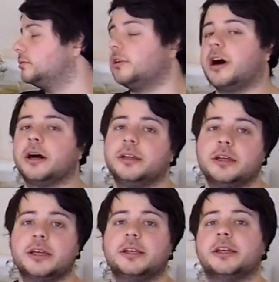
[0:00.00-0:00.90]
Right,
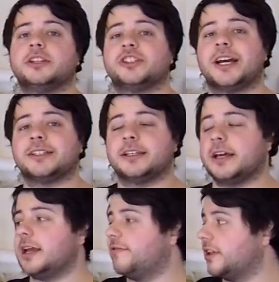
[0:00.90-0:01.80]
it's
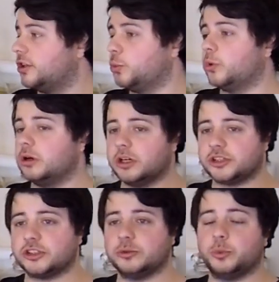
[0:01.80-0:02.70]
Saturday. I've had the
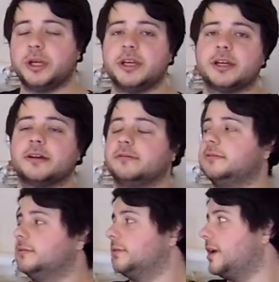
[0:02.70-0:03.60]
worst week
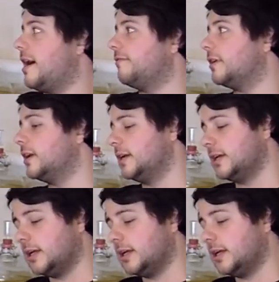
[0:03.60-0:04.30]
ever.